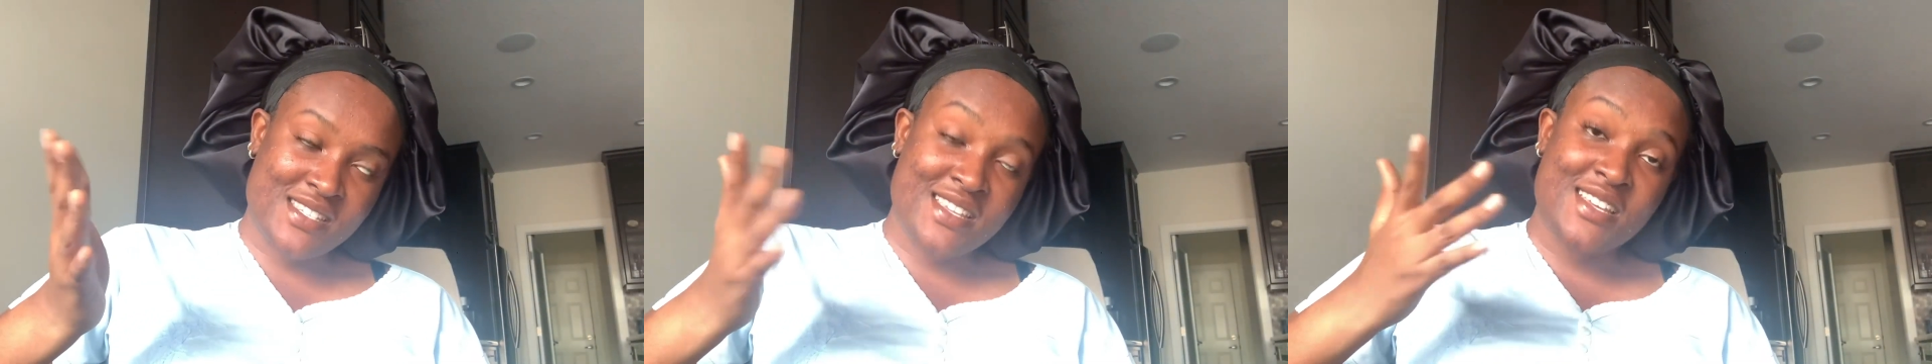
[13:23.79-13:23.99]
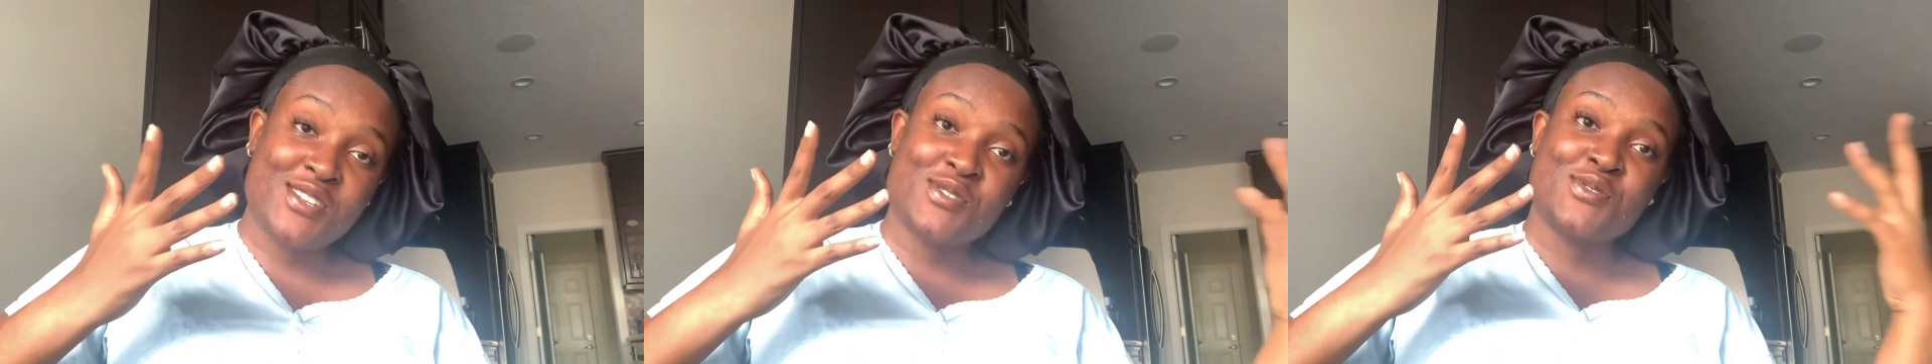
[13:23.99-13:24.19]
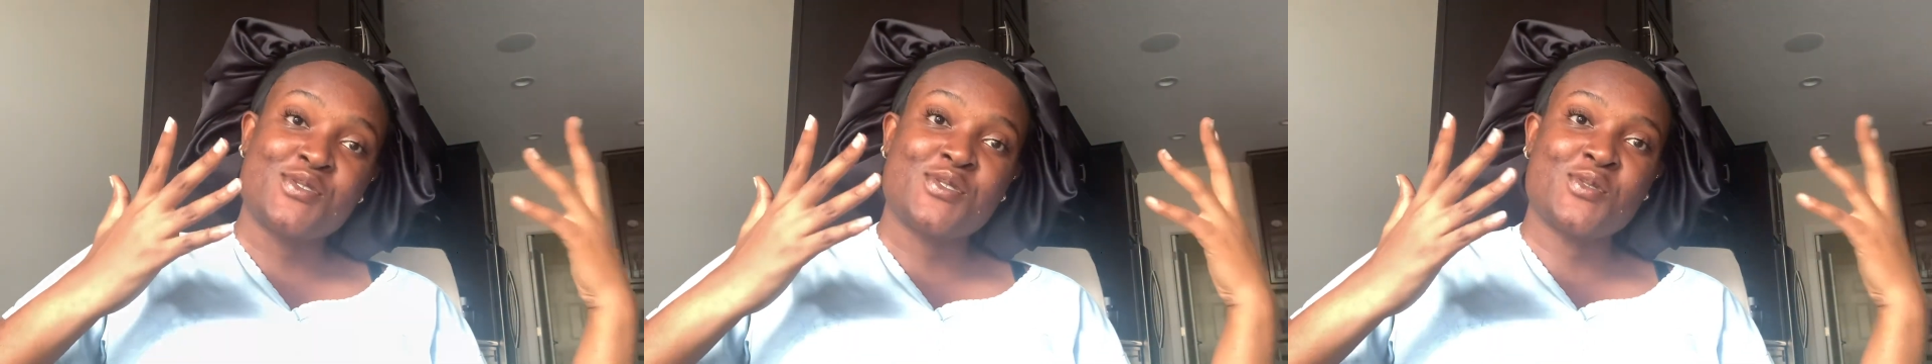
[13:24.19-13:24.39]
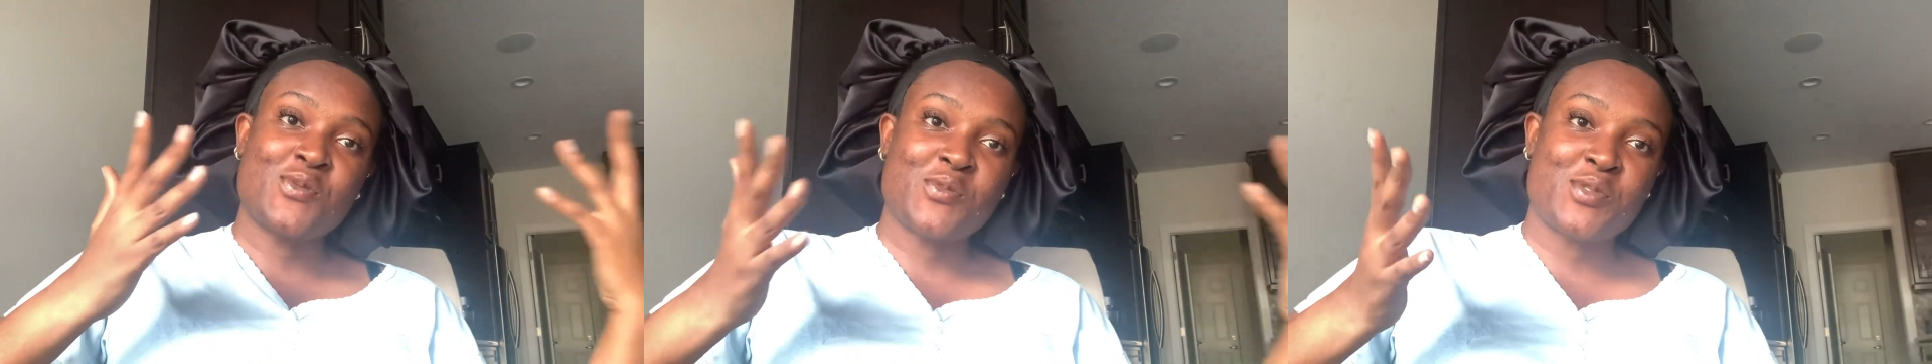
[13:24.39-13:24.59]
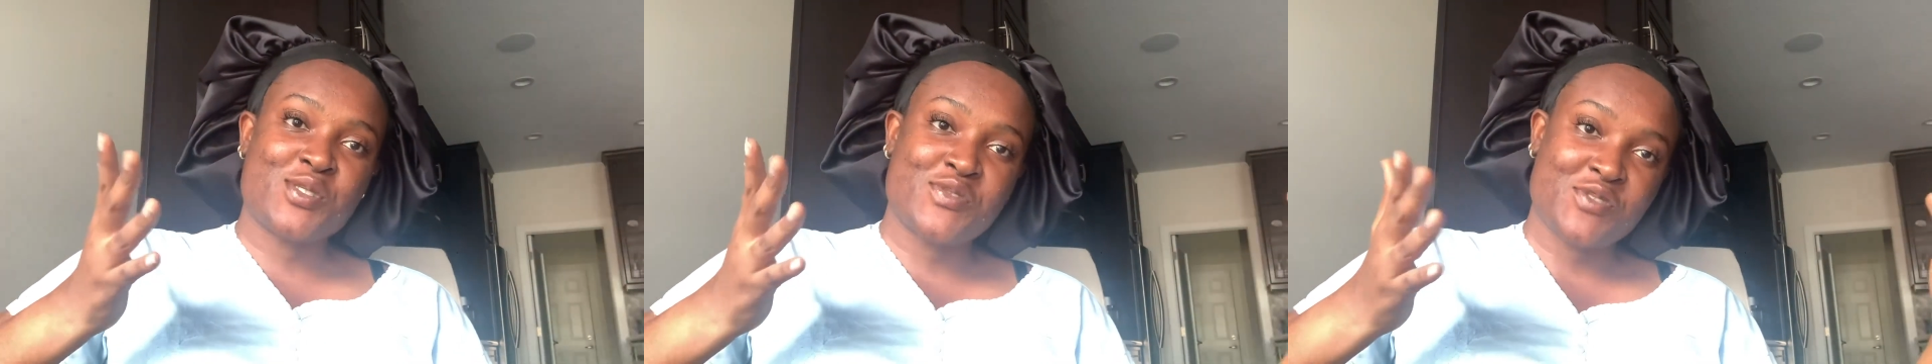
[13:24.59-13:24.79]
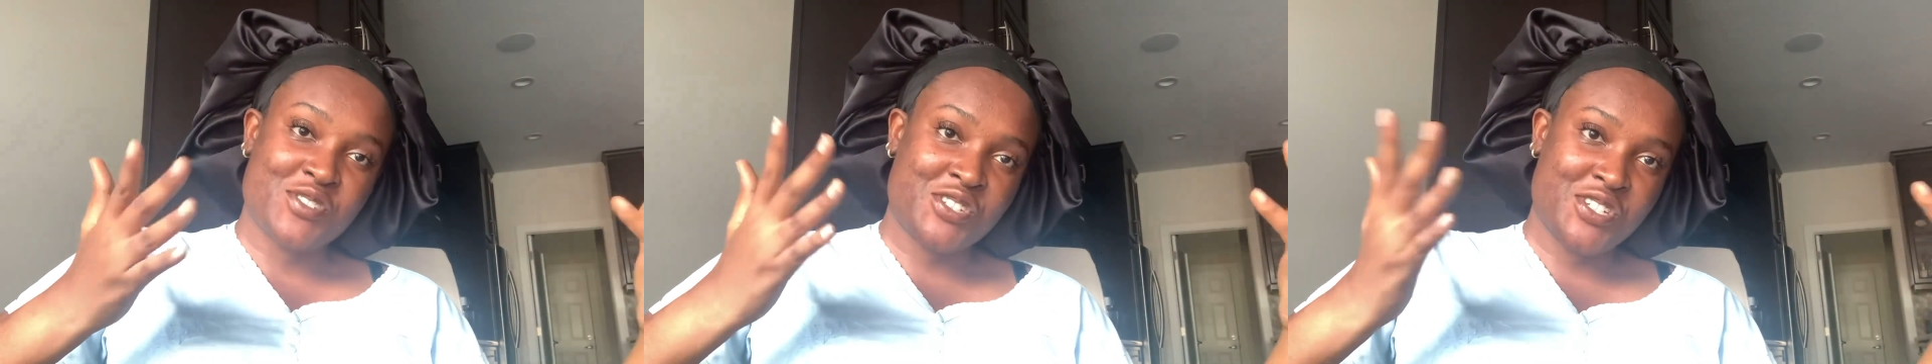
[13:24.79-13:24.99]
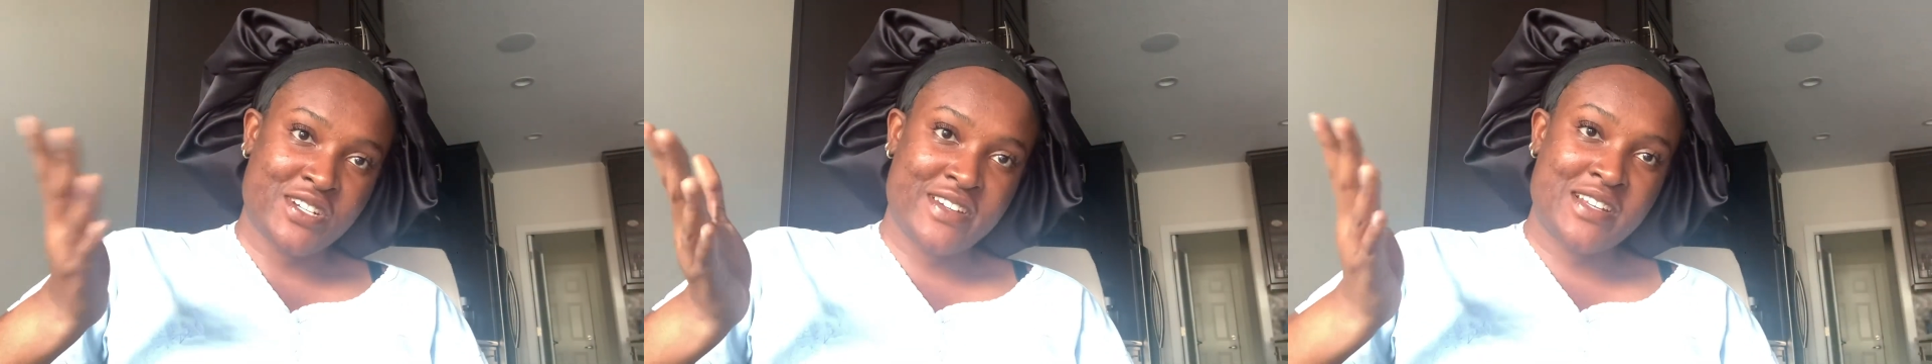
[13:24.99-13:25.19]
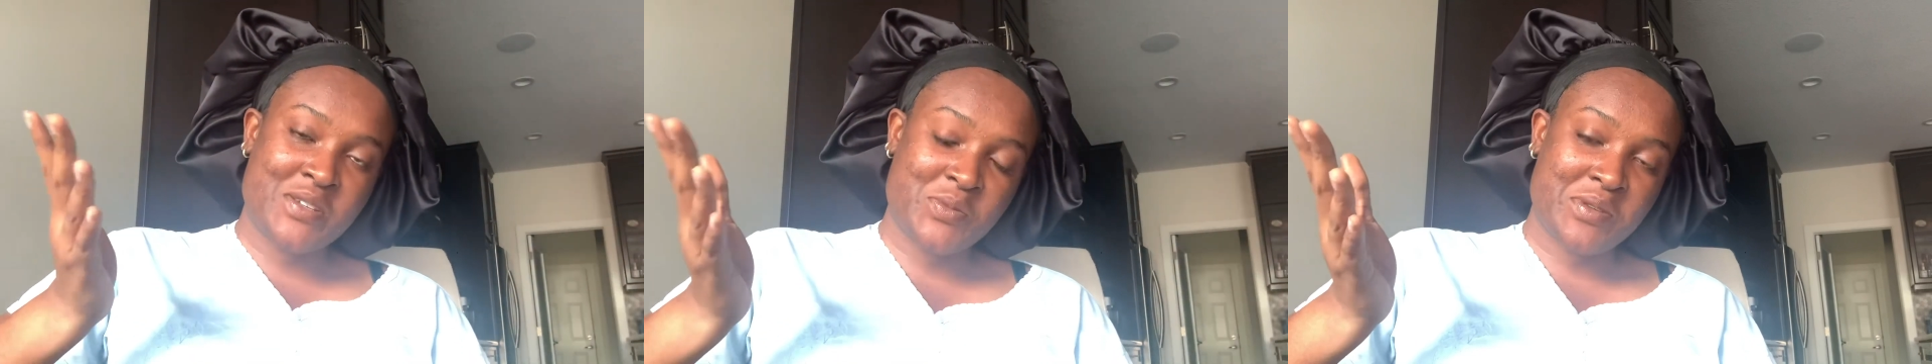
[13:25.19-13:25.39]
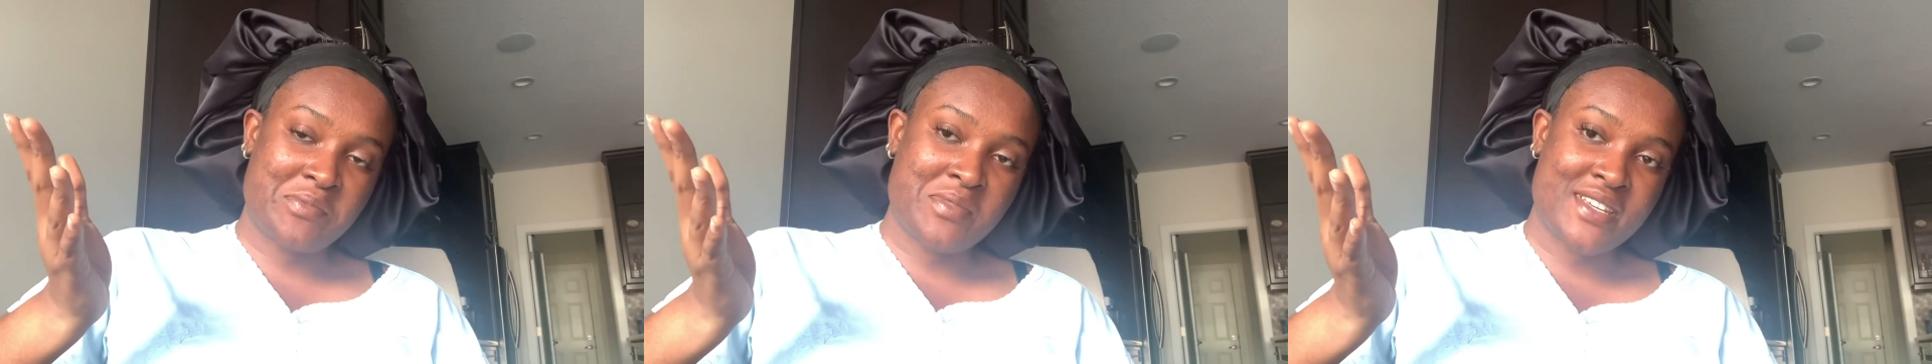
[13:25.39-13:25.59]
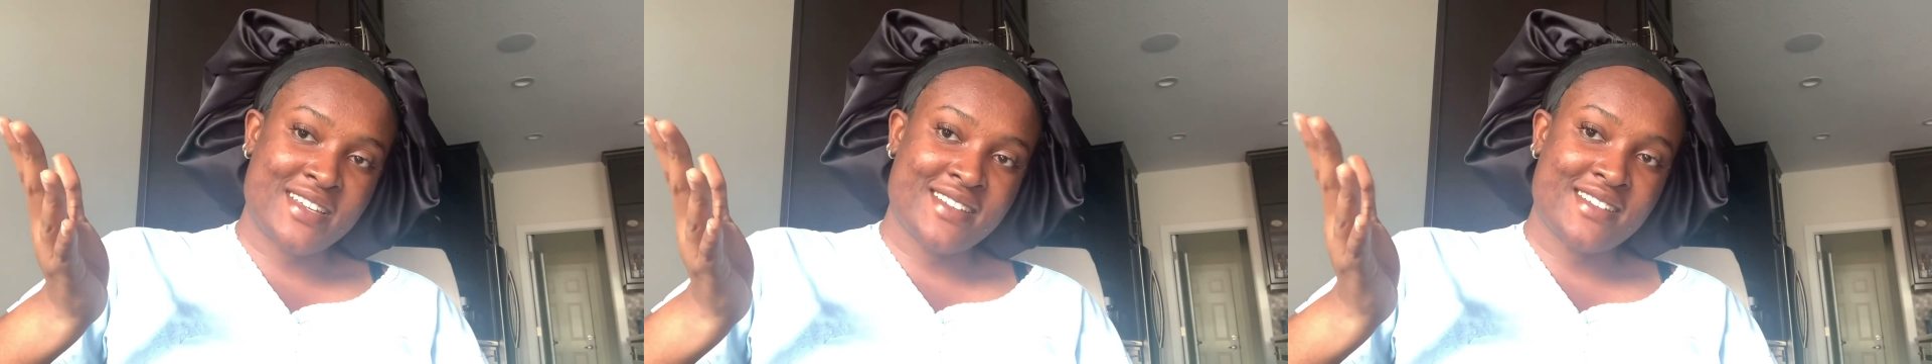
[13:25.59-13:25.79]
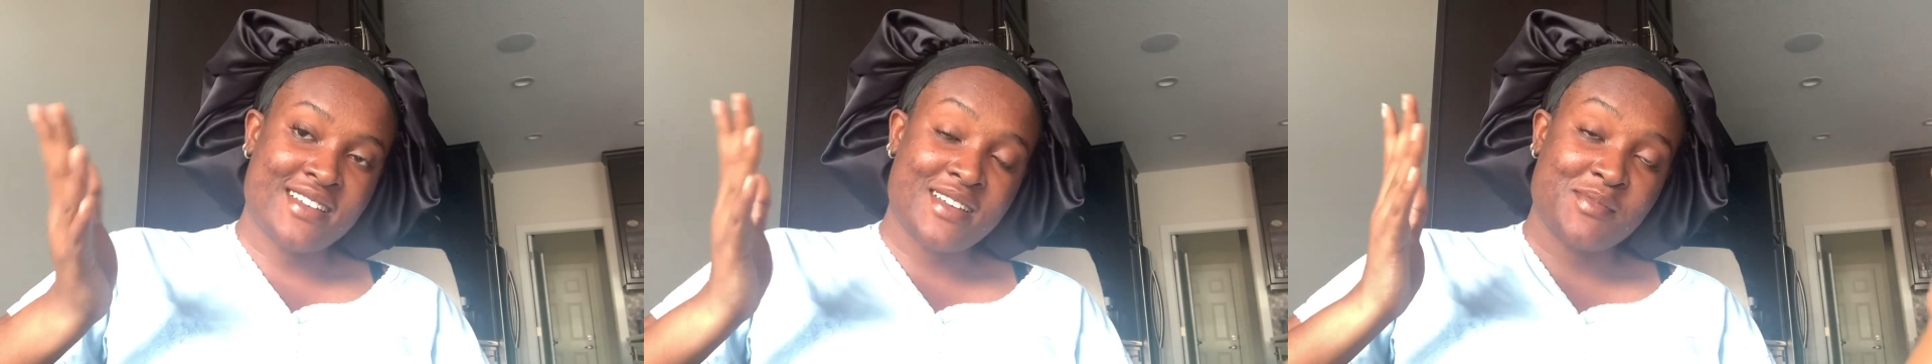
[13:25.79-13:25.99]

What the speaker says: Thank you so much for sharing it with me.